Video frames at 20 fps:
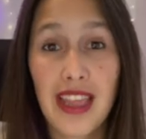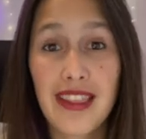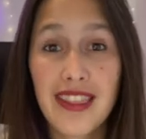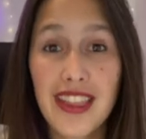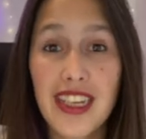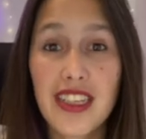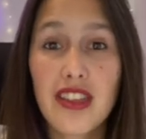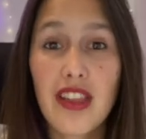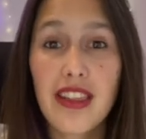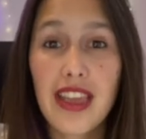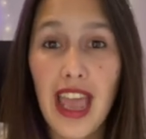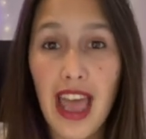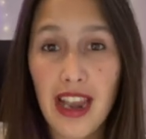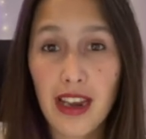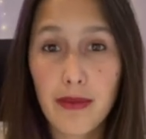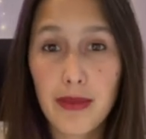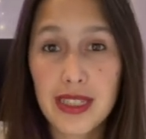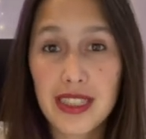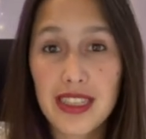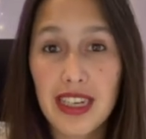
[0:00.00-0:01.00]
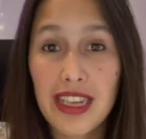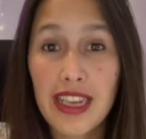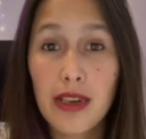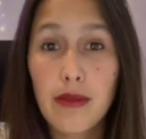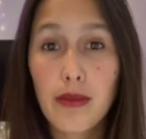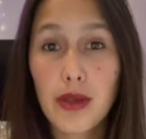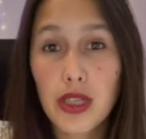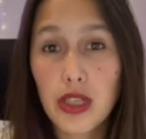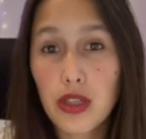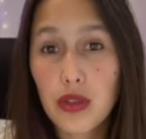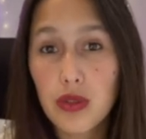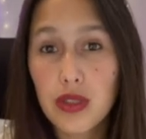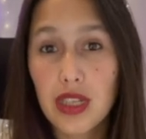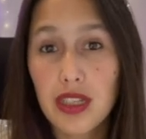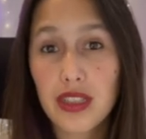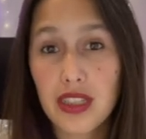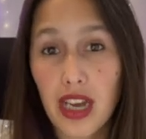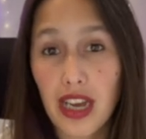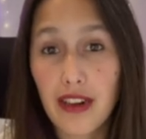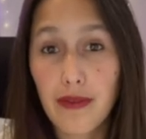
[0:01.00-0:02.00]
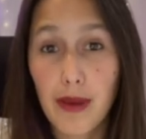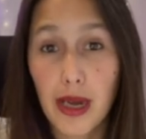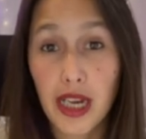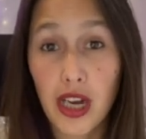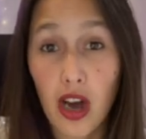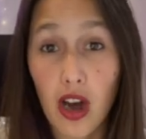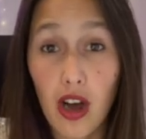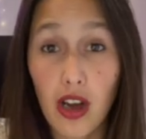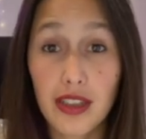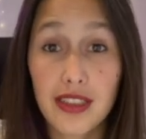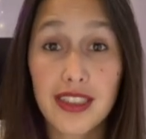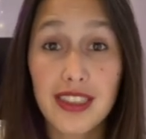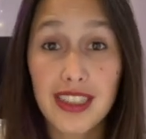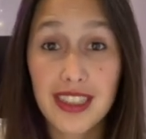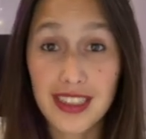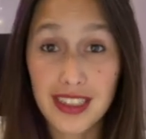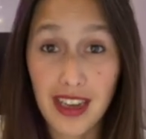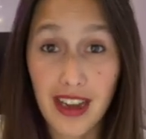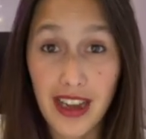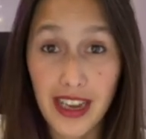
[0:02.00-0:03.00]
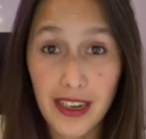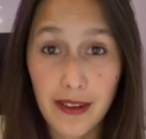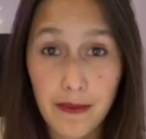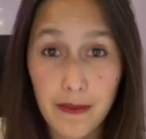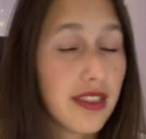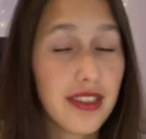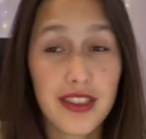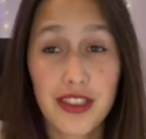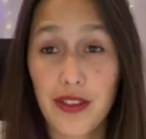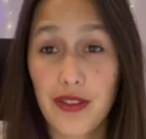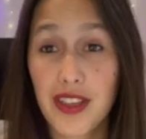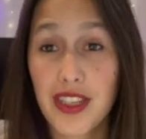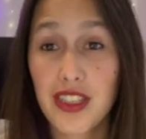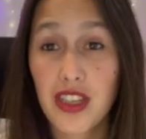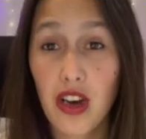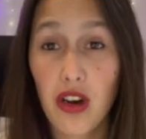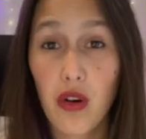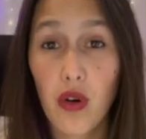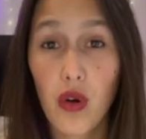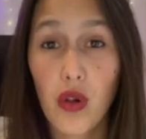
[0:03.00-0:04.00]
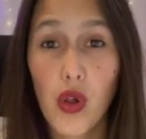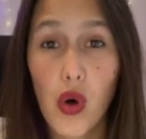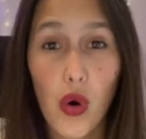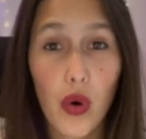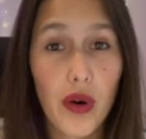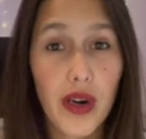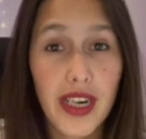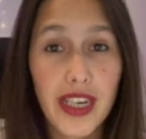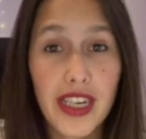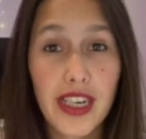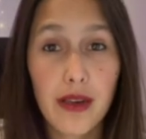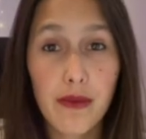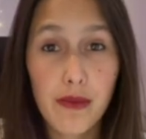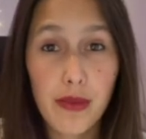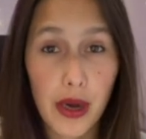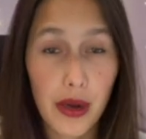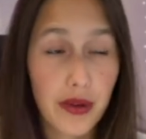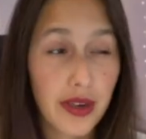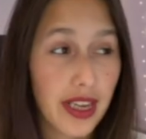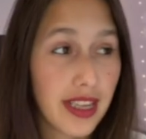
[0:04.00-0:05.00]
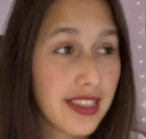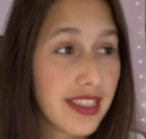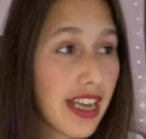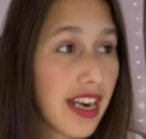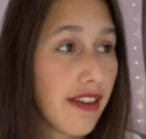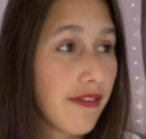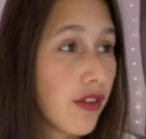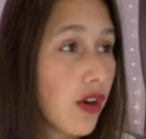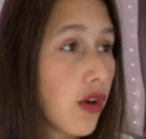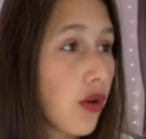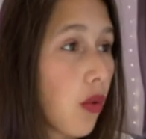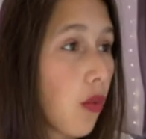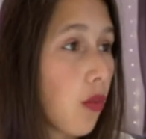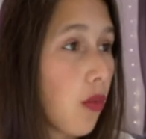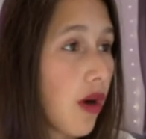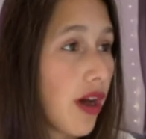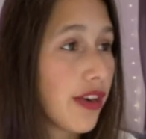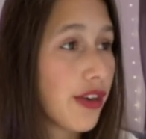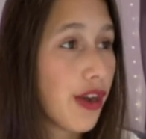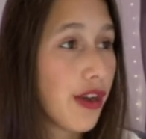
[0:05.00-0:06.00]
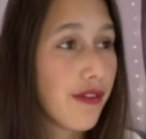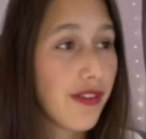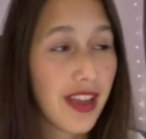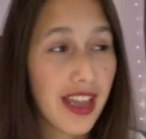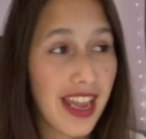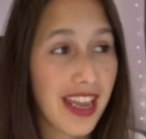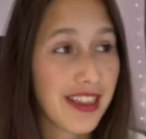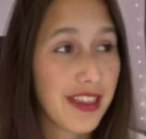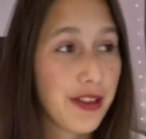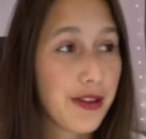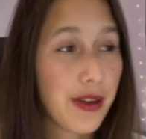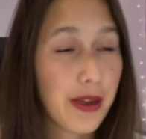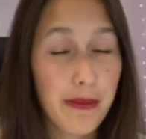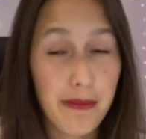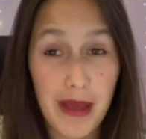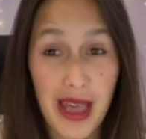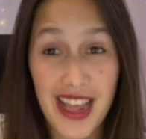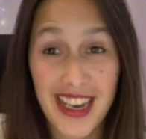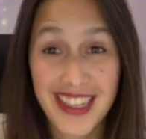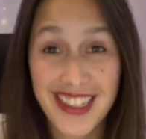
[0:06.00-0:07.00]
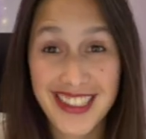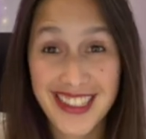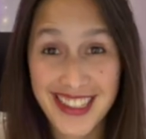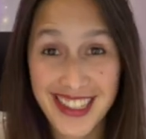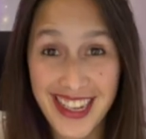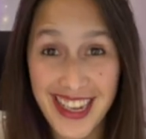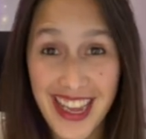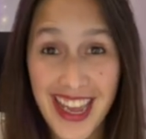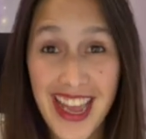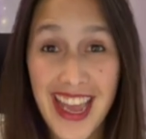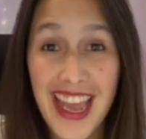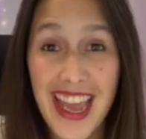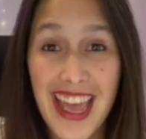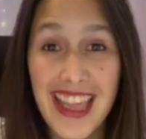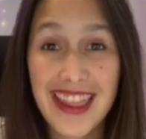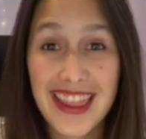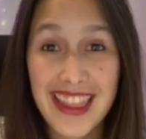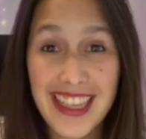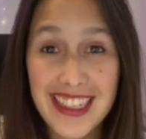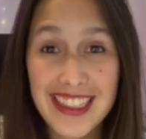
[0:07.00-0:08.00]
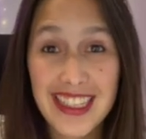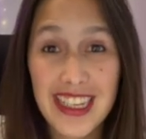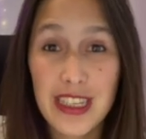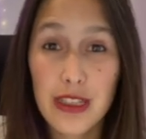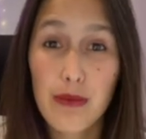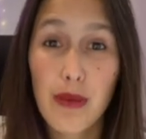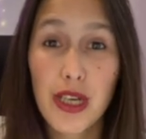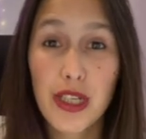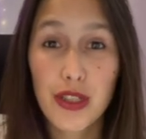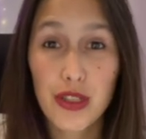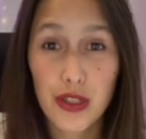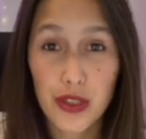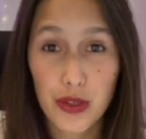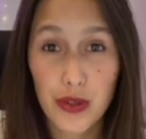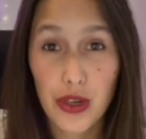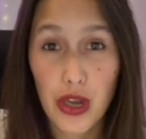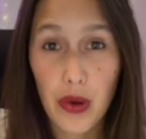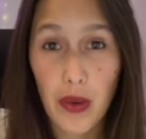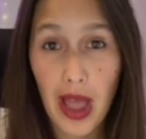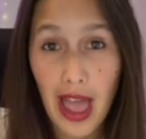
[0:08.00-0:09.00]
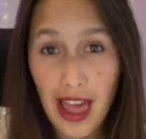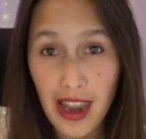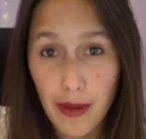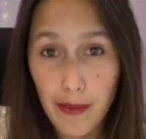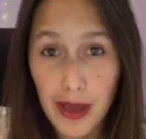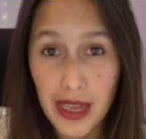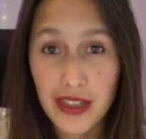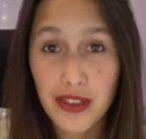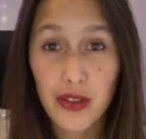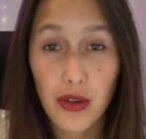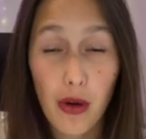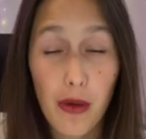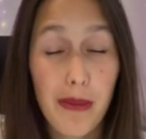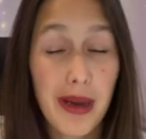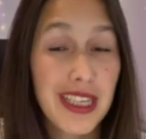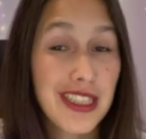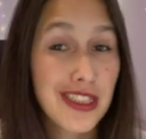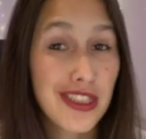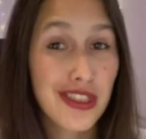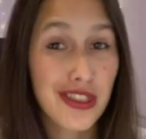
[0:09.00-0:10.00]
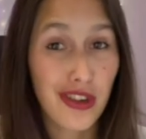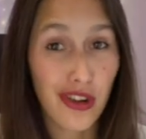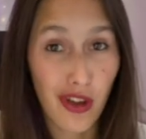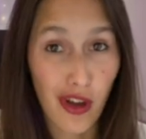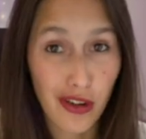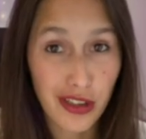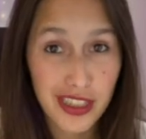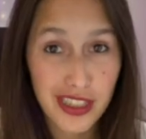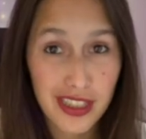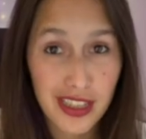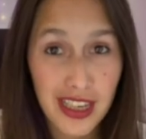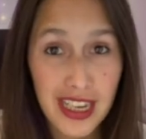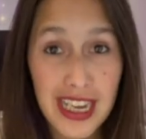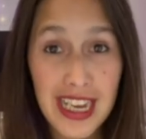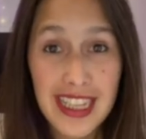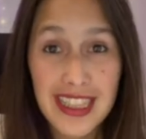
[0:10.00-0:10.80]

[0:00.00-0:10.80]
And these are the elements that can be used inside of my card design. So these are all already components, and I've got one over here that you can barely see. And this is my pseudo element, or my slot.